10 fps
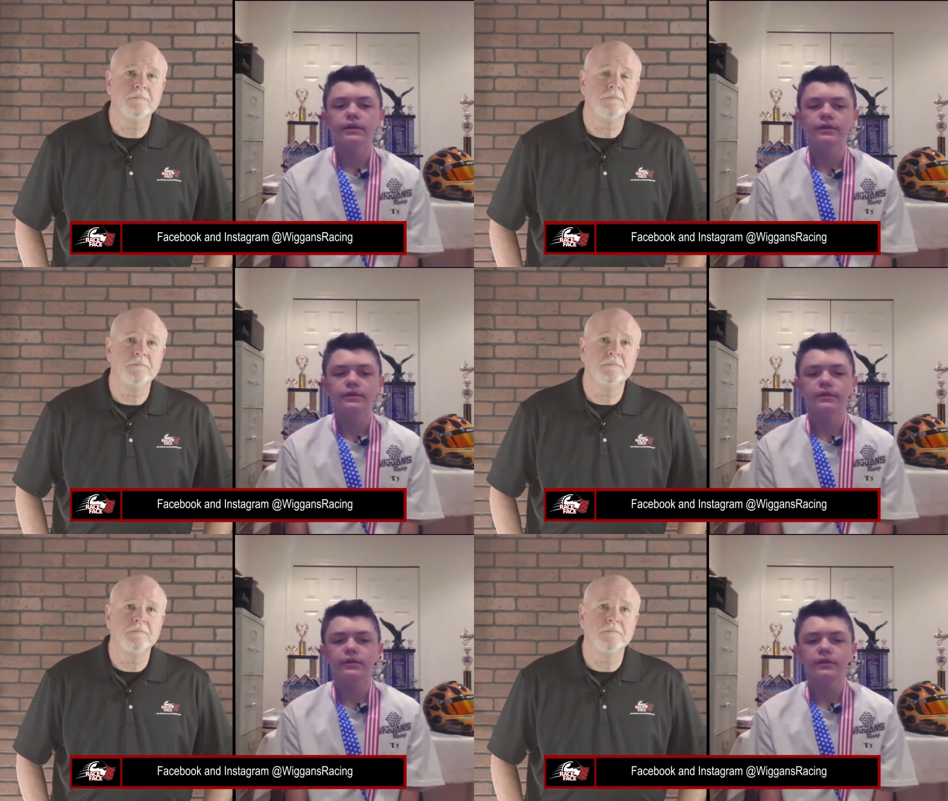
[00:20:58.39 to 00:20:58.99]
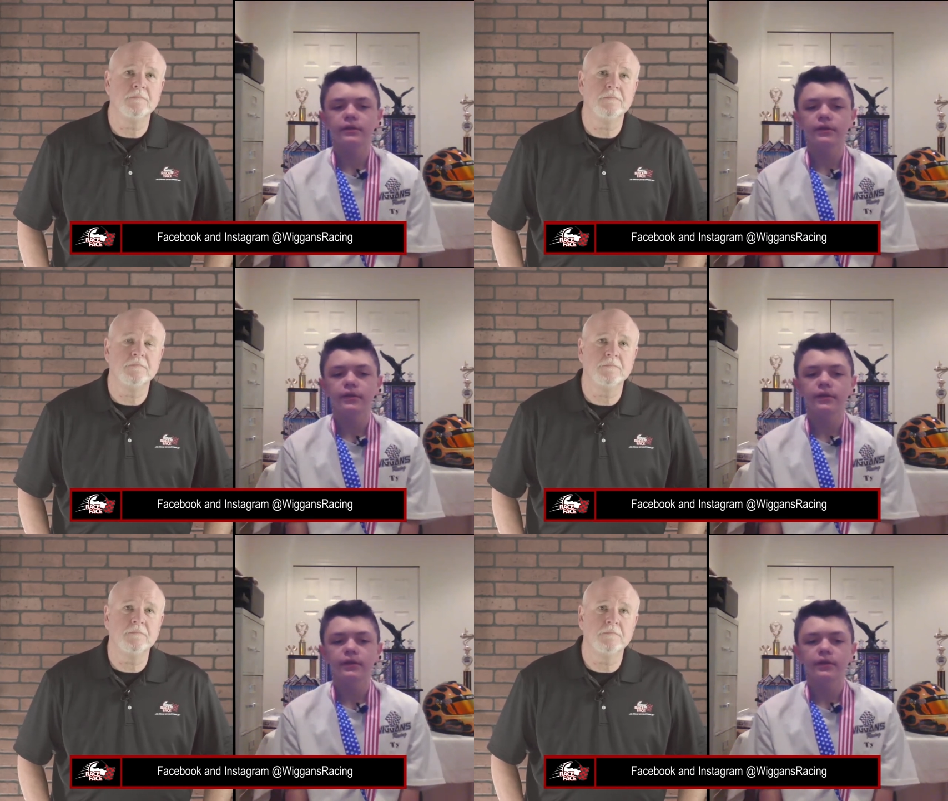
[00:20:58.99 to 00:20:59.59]
Speaker 1: uh,
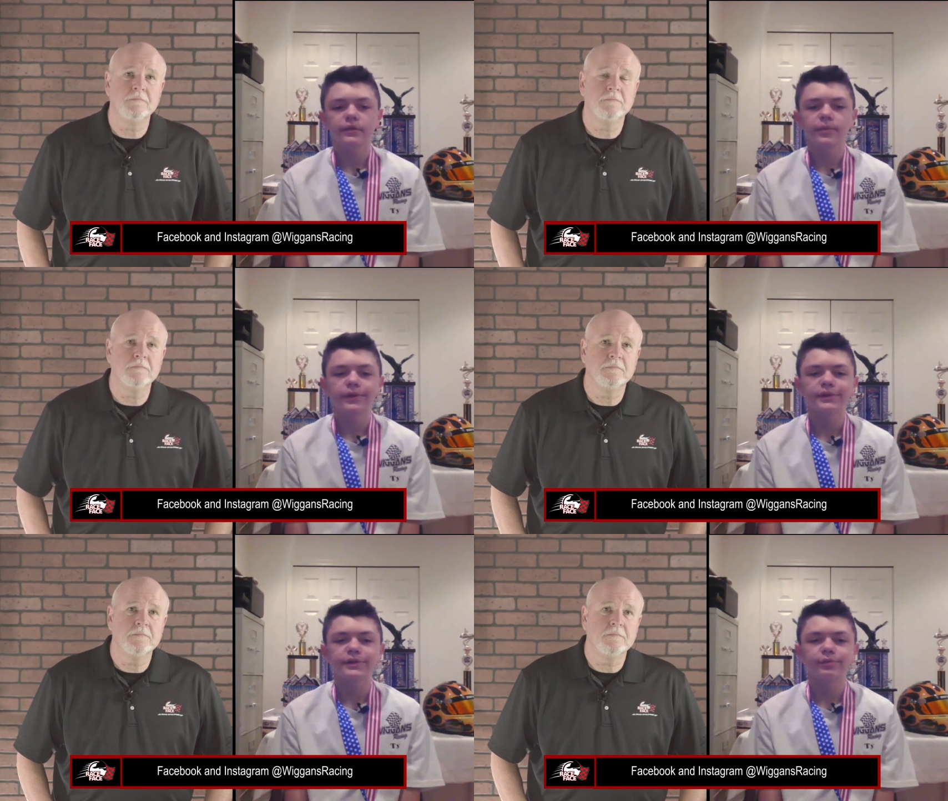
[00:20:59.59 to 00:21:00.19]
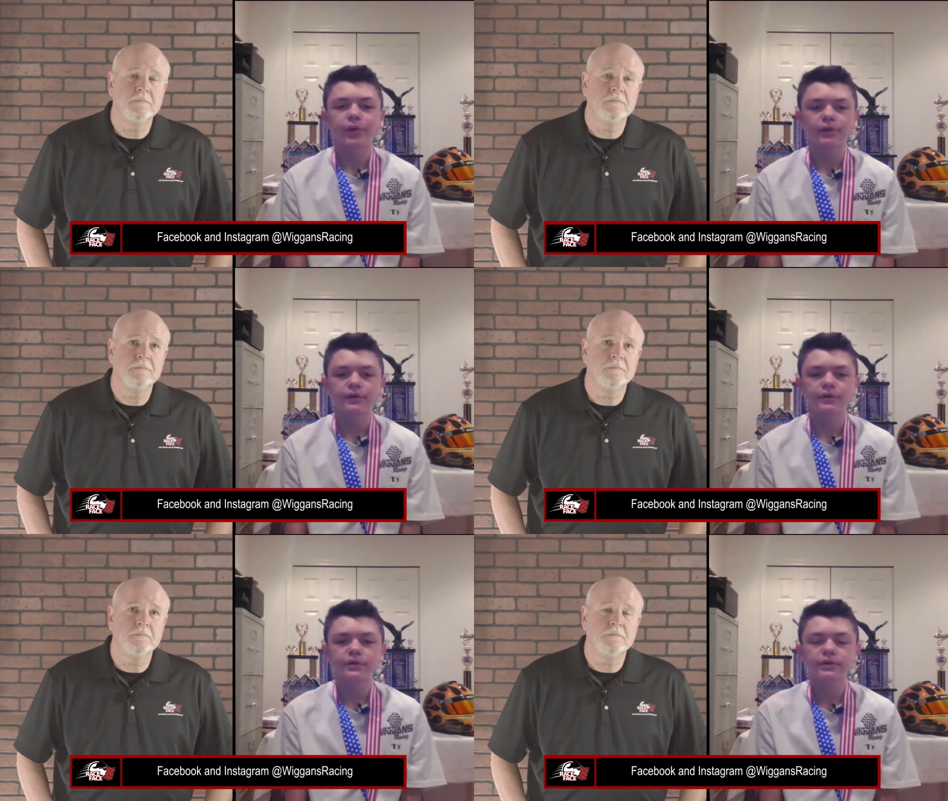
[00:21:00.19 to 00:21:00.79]
my
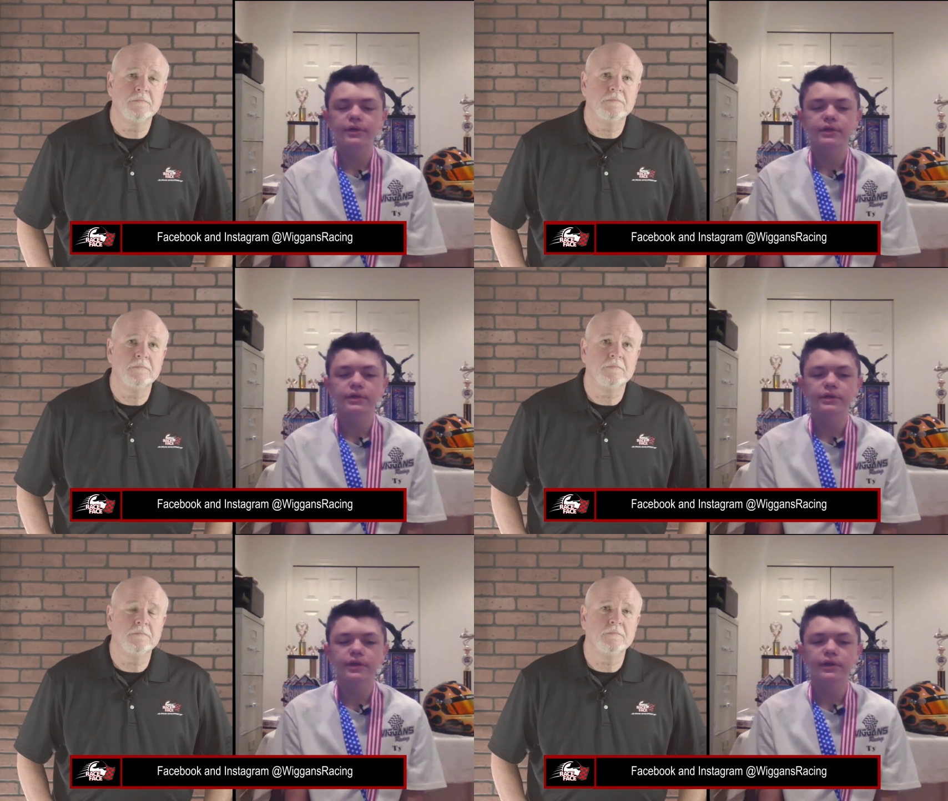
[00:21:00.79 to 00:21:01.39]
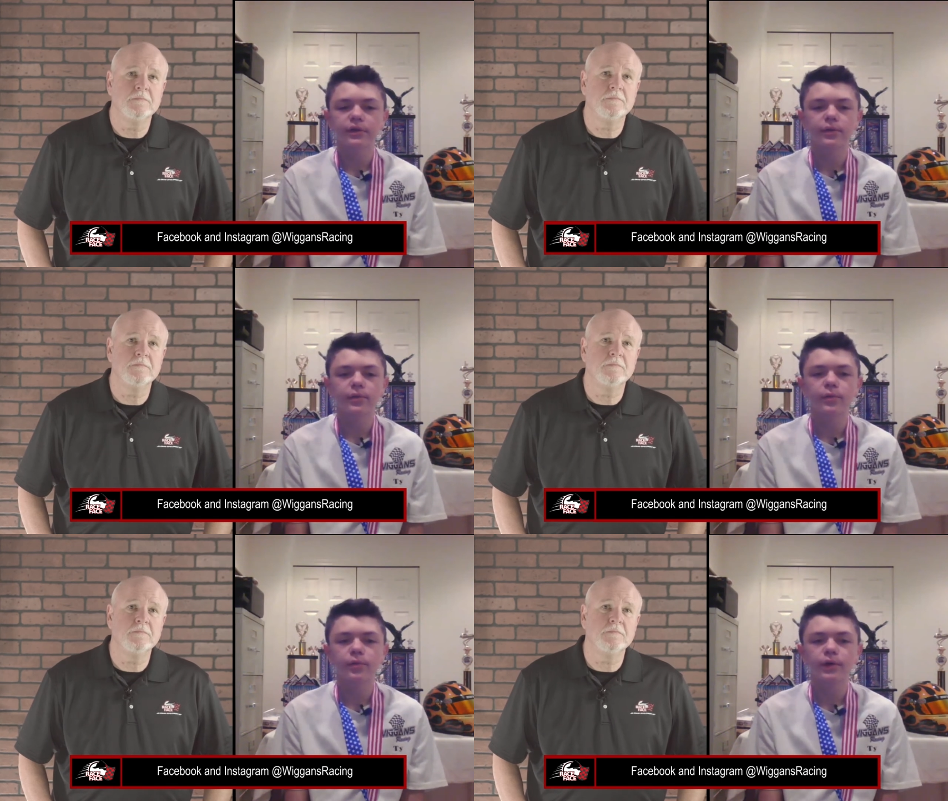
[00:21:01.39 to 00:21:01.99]
sponsors is uh,
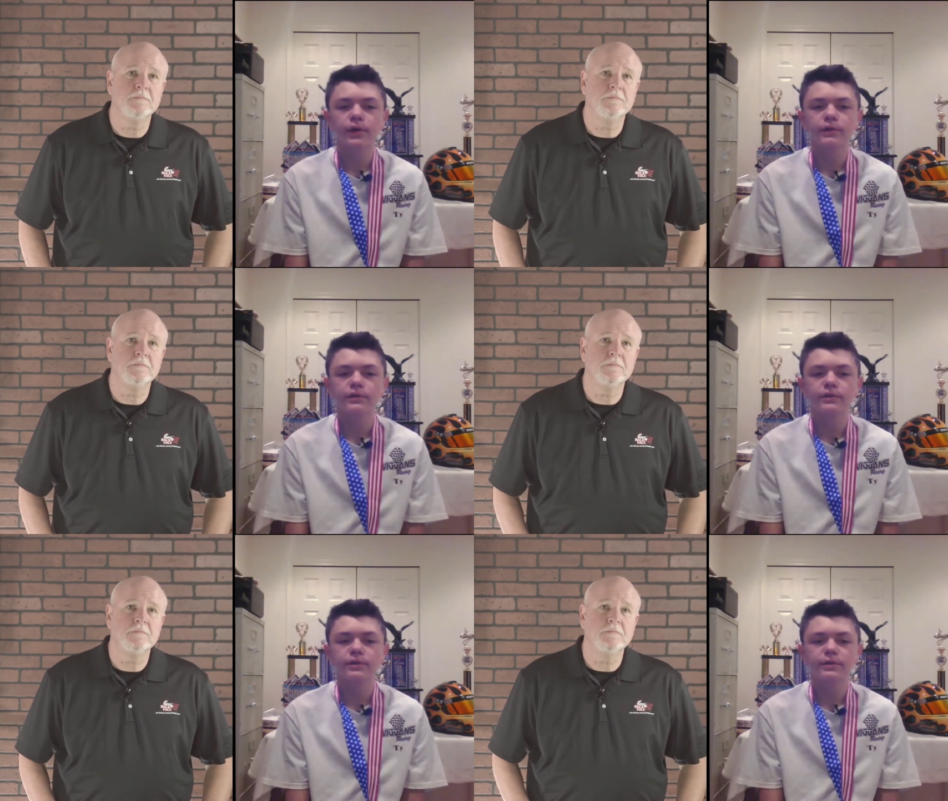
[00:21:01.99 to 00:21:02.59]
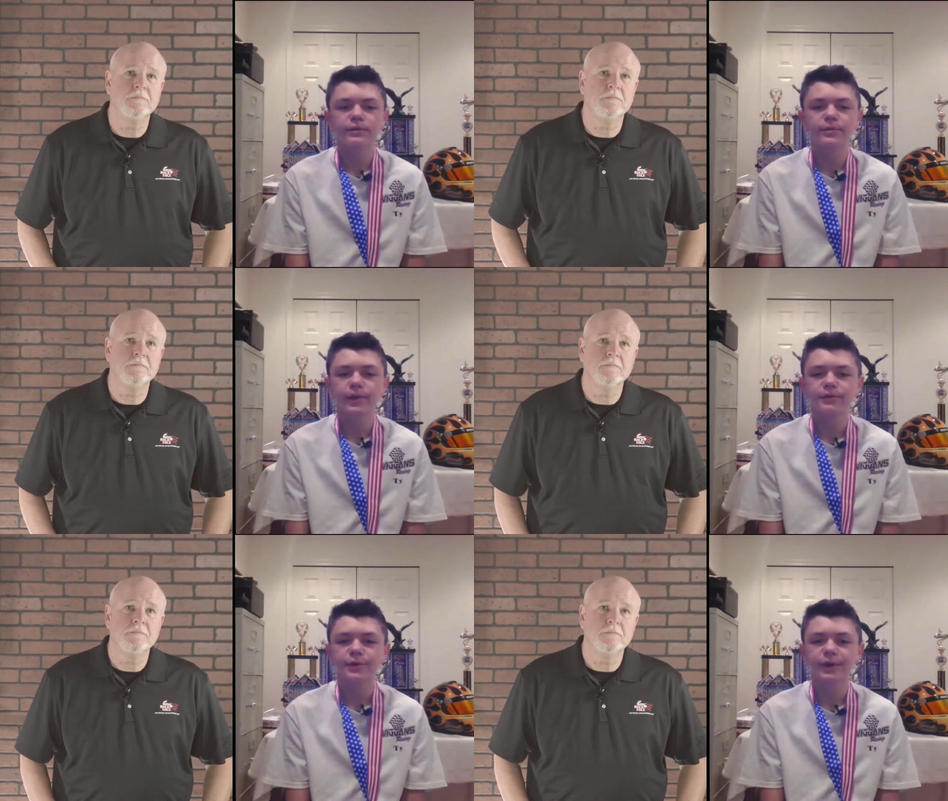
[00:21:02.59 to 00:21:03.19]
Wiggans
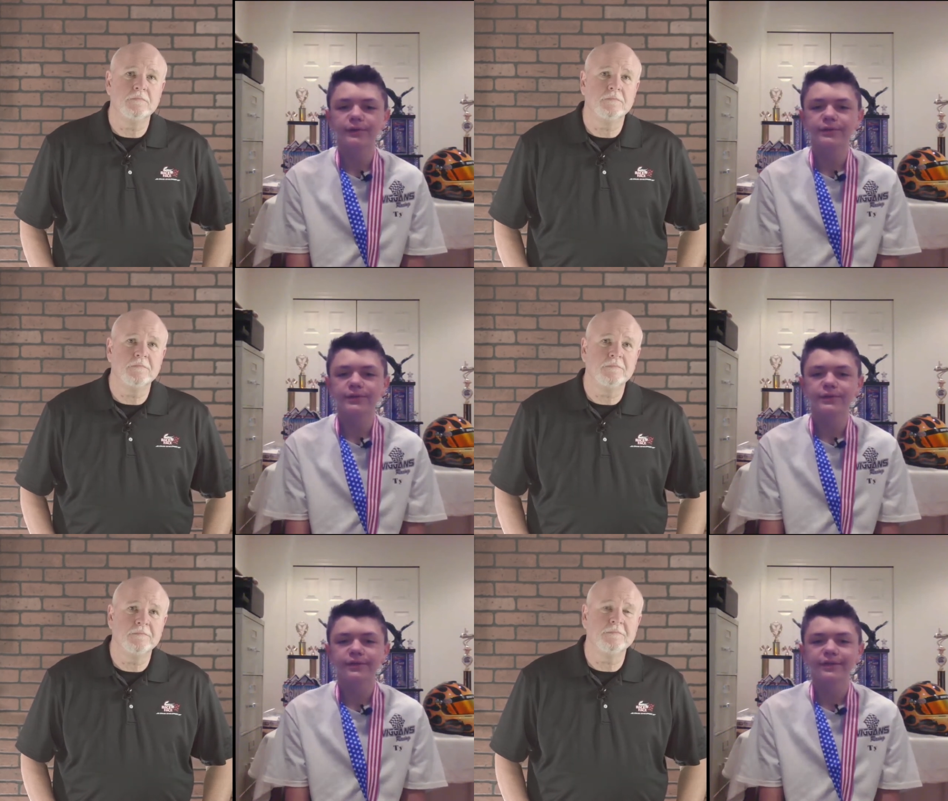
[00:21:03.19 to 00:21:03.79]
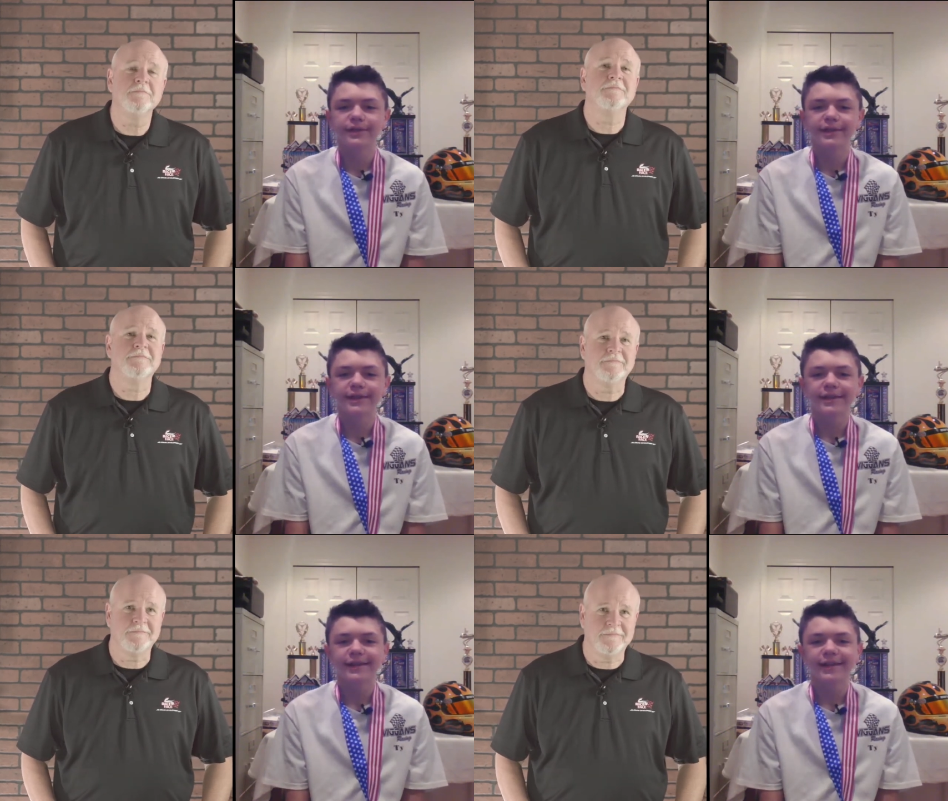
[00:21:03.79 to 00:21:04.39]
Belt Drives
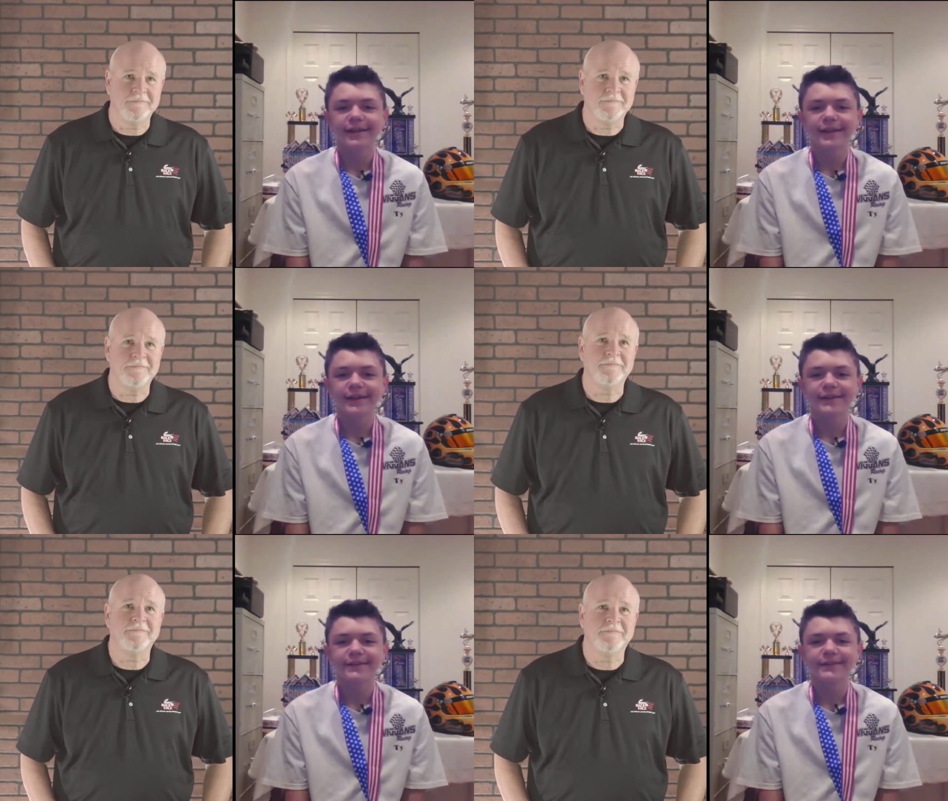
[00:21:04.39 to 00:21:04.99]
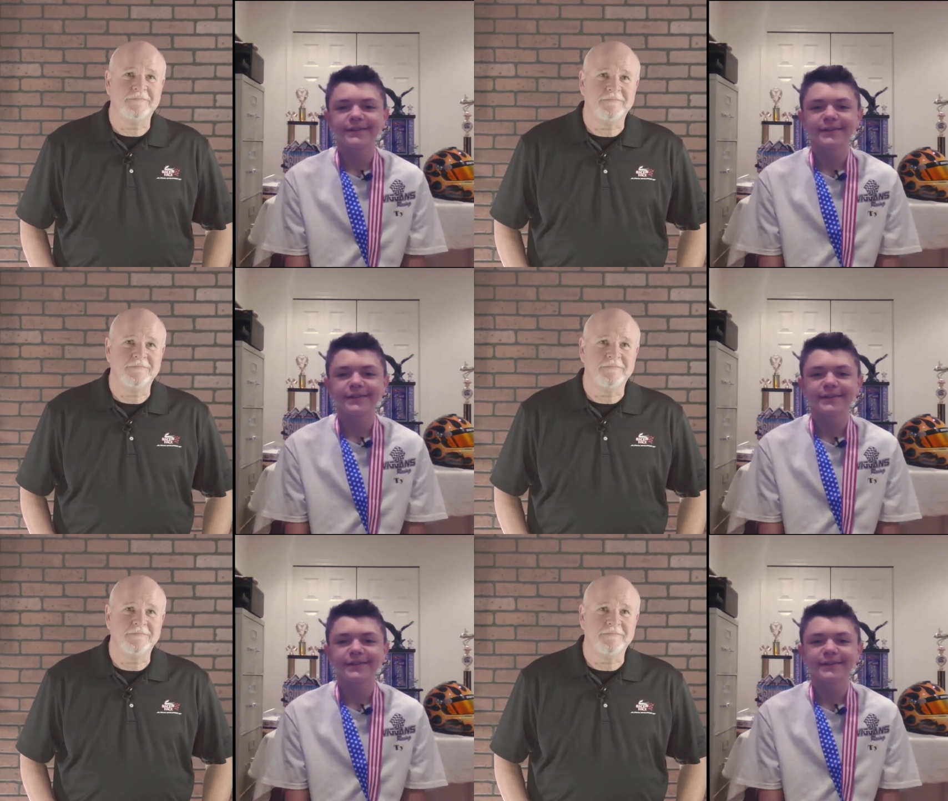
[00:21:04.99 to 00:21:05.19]
and